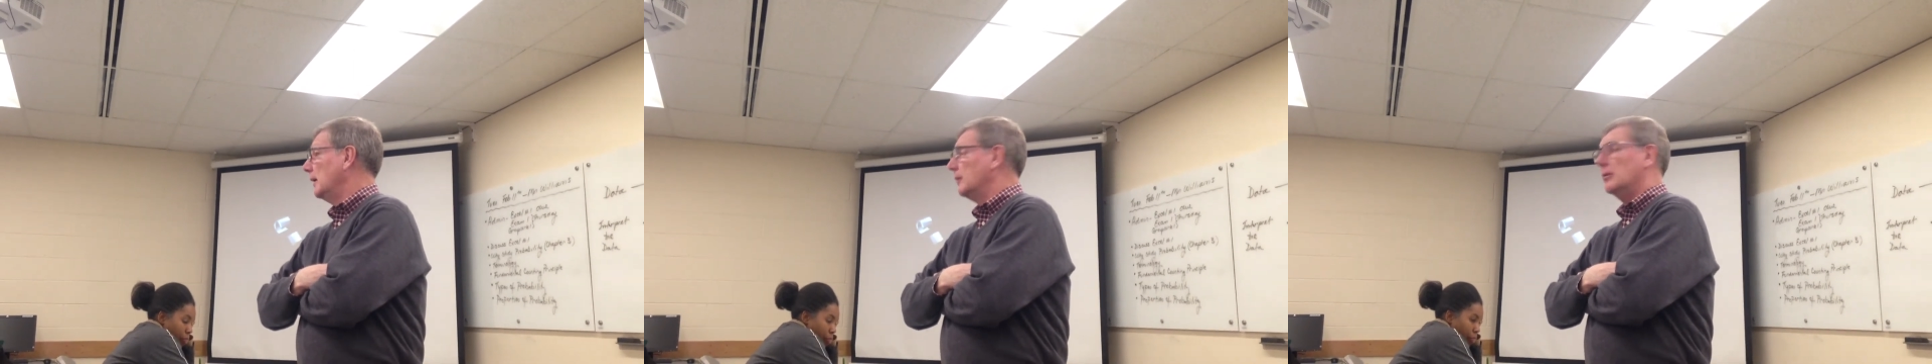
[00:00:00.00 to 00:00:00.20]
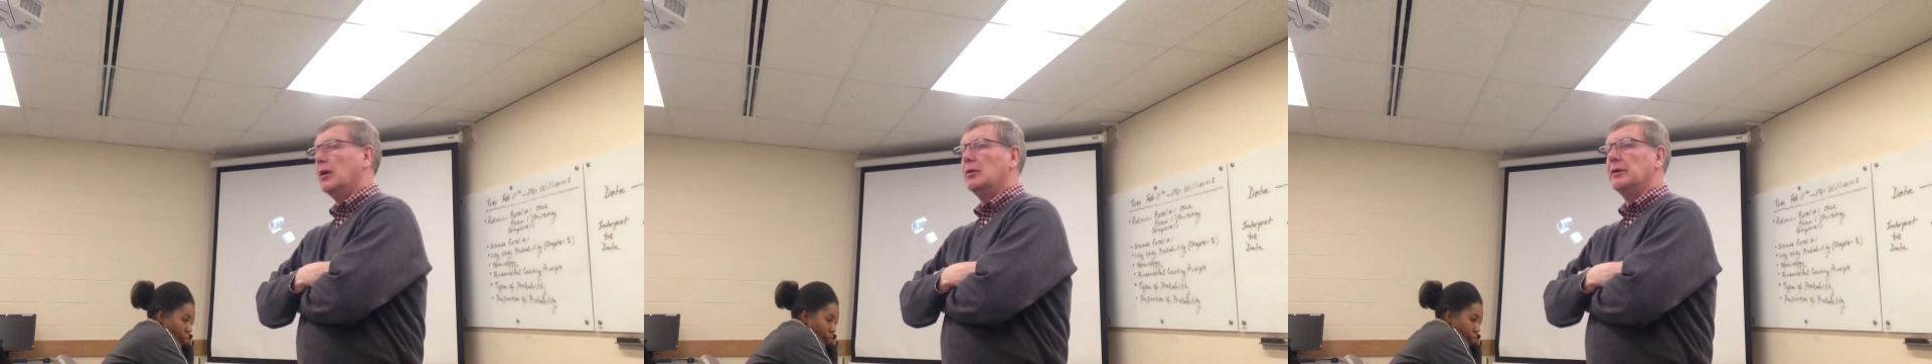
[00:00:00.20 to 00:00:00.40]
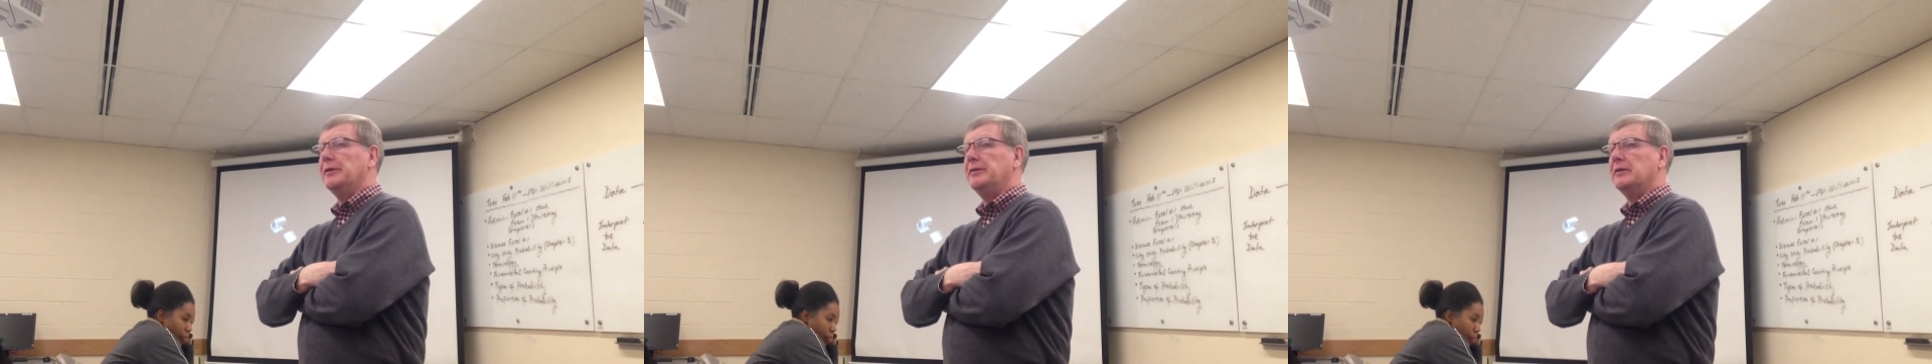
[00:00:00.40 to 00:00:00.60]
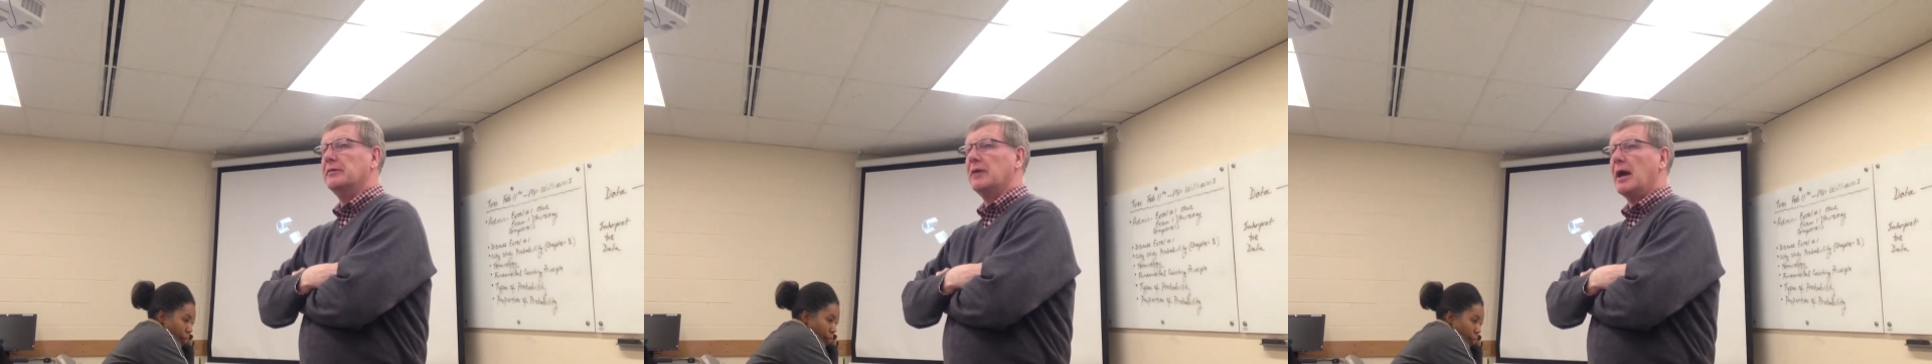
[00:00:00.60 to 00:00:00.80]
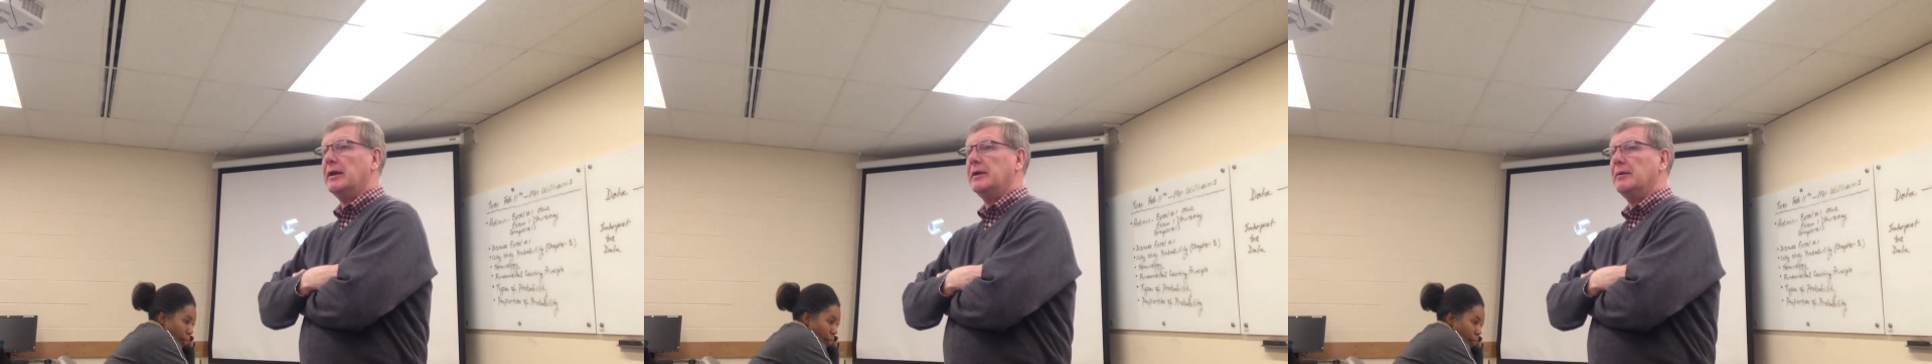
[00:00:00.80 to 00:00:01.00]
rolling
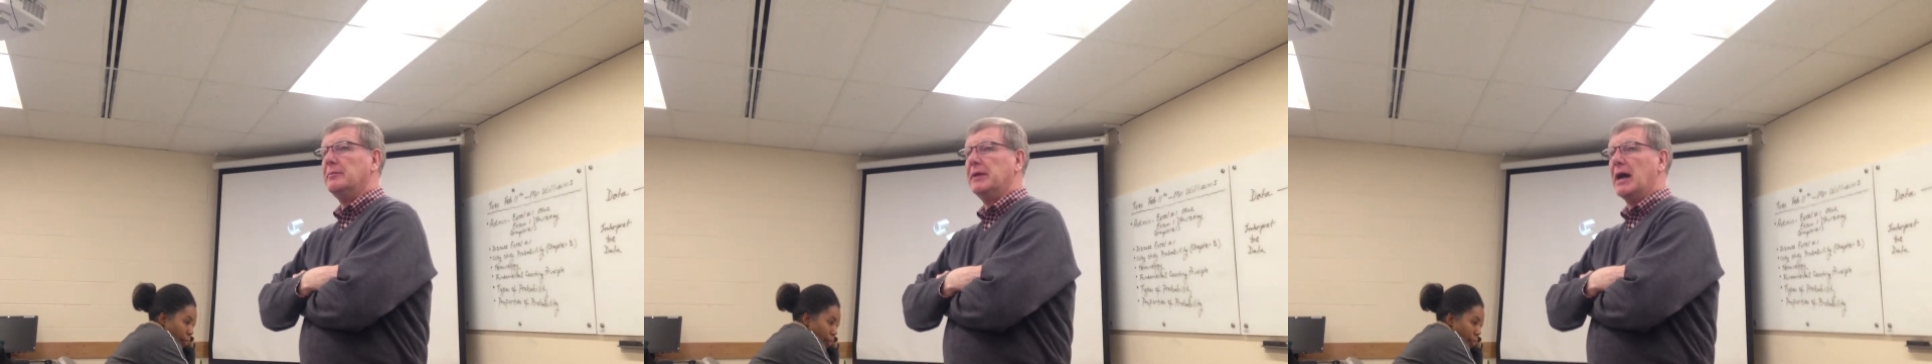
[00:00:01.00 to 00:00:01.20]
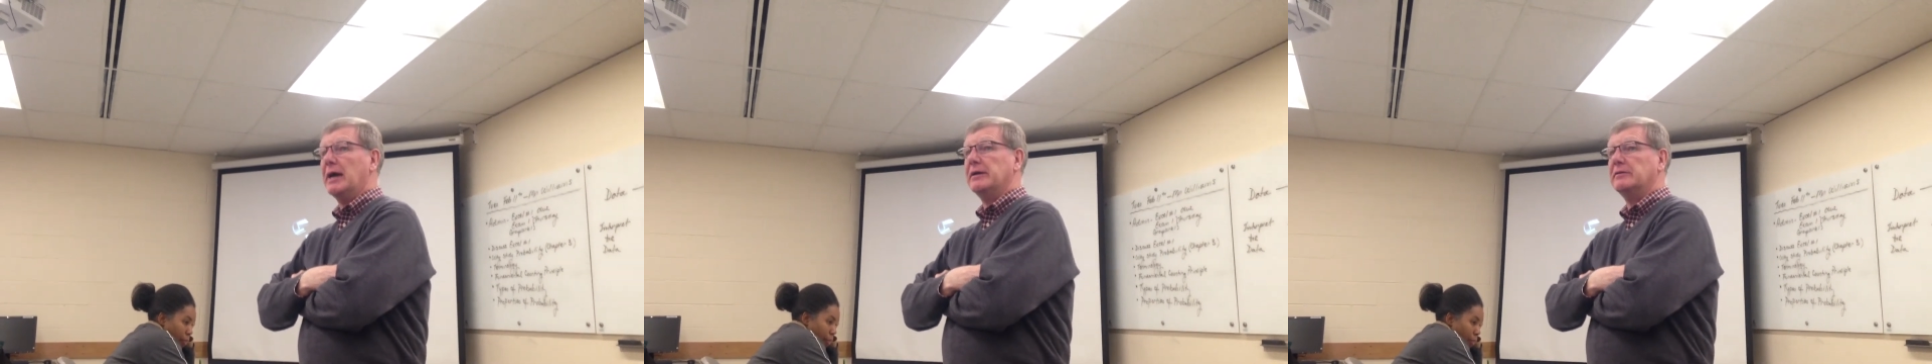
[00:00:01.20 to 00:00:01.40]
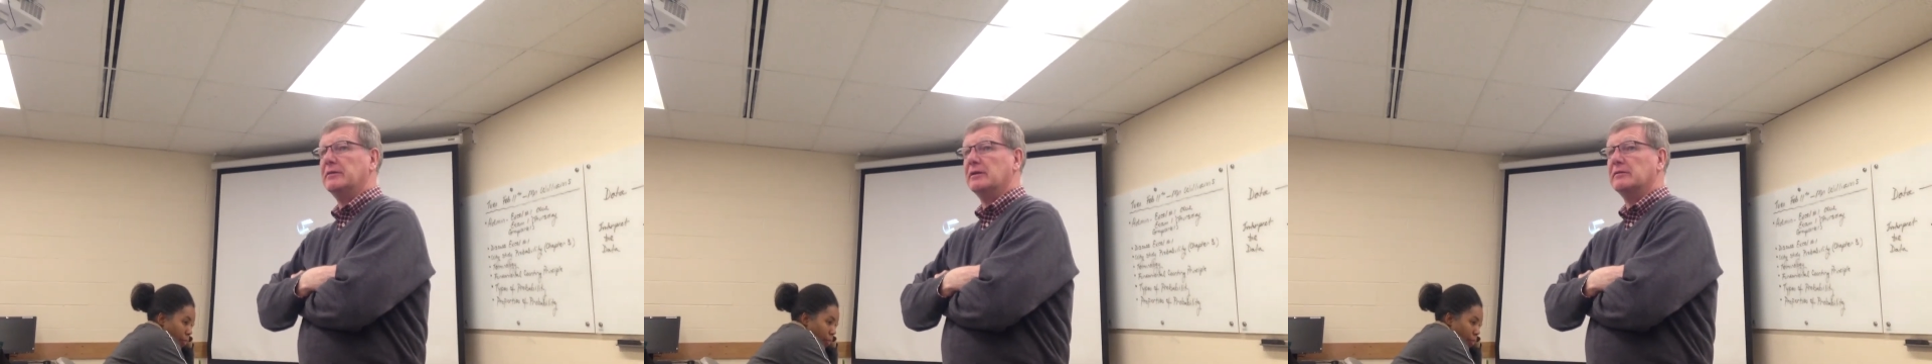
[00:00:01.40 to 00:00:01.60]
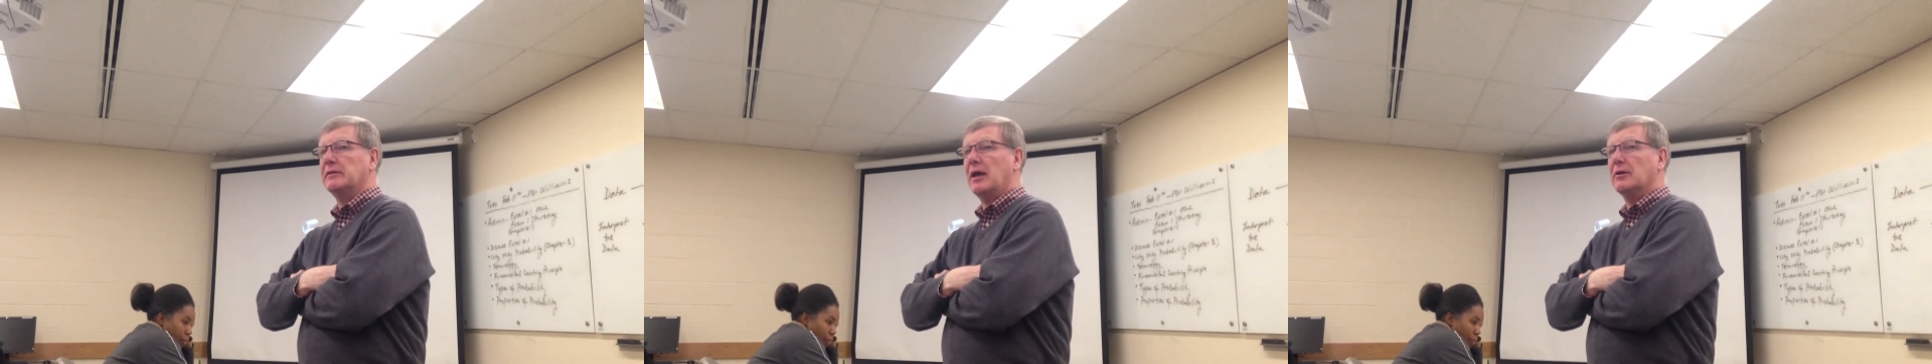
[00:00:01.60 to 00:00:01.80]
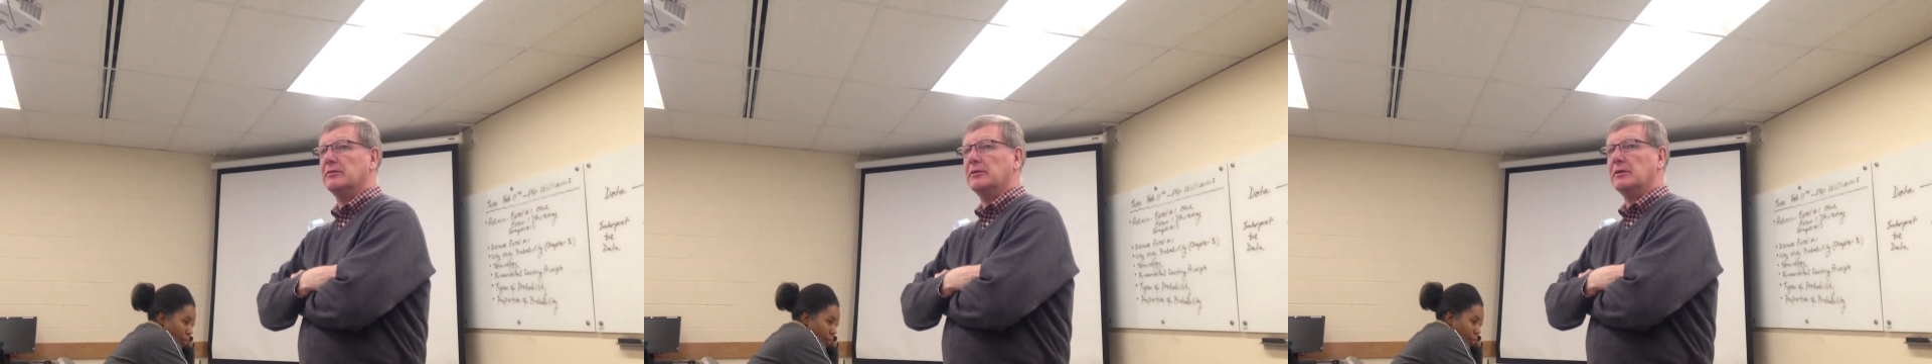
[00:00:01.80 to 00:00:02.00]
this goddamn die
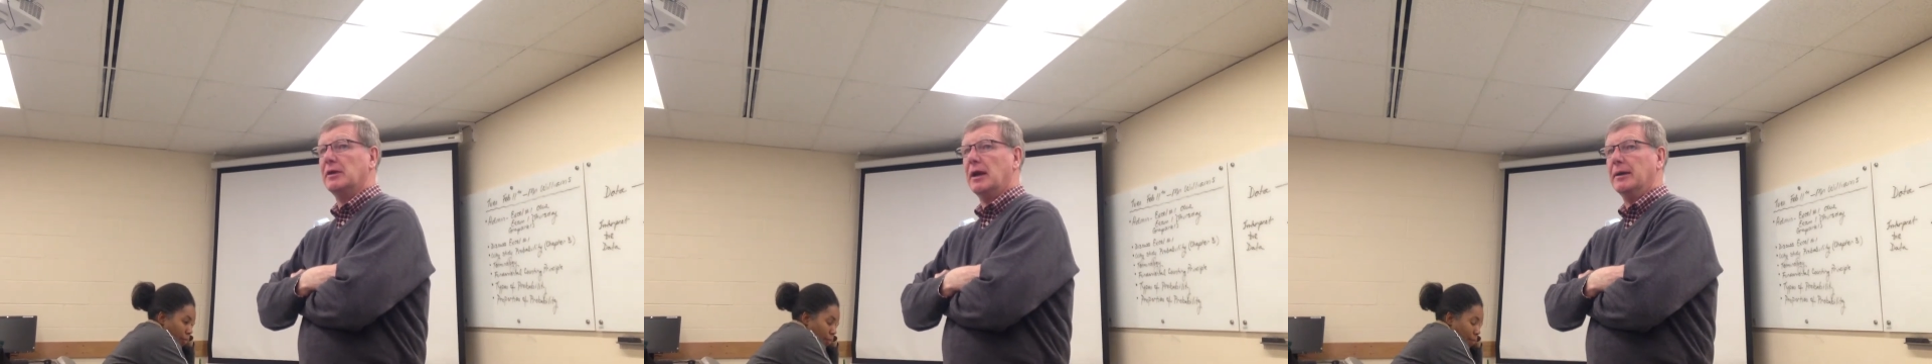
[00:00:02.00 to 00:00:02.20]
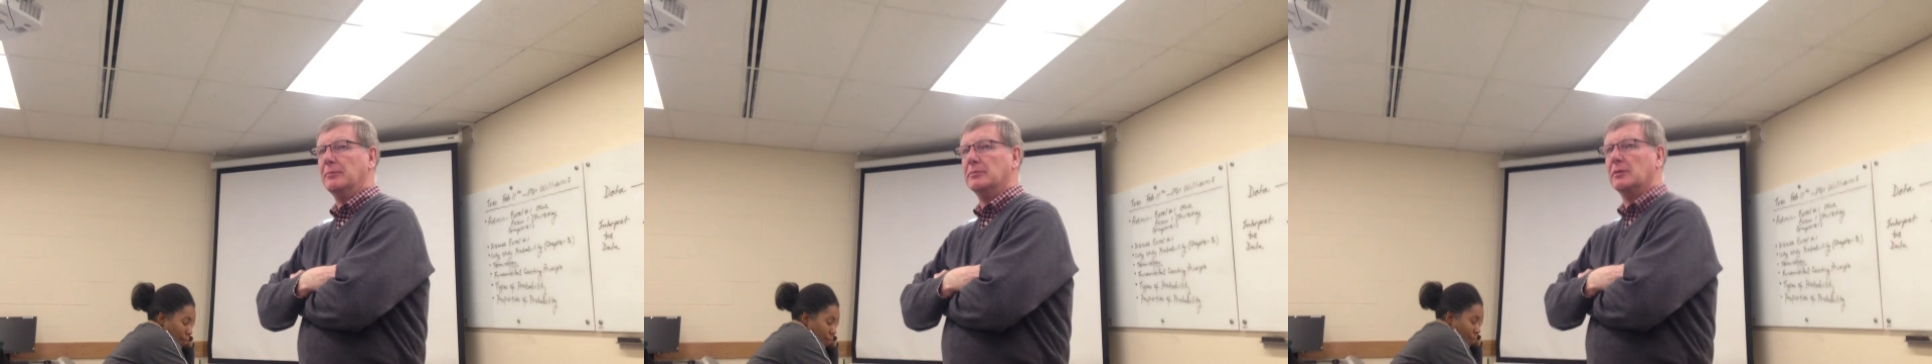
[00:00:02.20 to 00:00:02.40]
6,000 times.